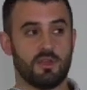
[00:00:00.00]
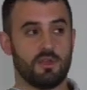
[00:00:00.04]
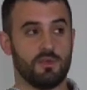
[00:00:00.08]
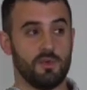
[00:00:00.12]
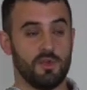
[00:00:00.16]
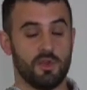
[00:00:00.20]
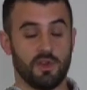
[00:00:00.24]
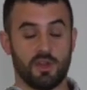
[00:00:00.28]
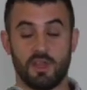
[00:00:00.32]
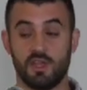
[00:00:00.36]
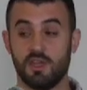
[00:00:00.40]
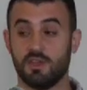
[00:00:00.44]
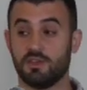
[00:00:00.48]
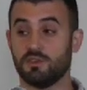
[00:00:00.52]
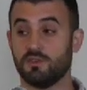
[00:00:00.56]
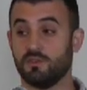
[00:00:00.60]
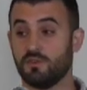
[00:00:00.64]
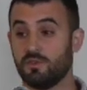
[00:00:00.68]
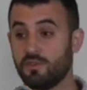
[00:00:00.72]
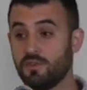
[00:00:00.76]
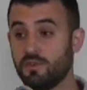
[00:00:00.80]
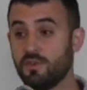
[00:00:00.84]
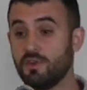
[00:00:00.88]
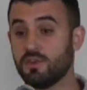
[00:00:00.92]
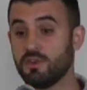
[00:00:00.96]
communication
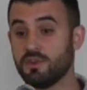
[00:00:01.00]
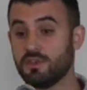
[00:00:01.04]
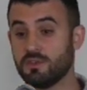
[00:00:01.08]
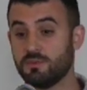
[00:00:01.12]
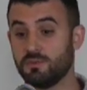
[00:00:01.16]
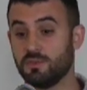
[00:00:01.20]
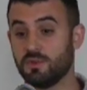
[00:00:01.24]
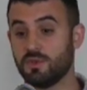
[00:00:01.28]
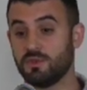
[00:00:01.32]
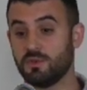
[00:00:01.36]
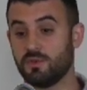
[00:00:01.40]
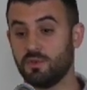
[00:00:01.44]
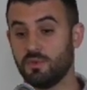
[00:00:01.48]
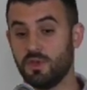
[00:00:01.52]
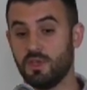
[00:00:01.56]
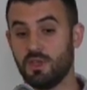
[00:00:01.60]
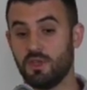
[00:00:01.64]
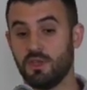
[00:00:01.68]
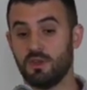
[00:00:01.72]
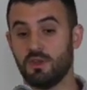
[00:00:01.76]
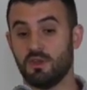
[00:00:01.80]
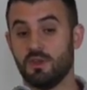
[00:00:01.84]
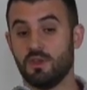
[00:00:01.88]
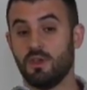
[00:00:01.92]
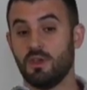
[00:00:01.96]
first
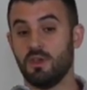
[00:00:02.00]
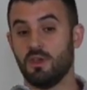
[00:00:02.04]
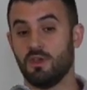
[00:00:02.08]
between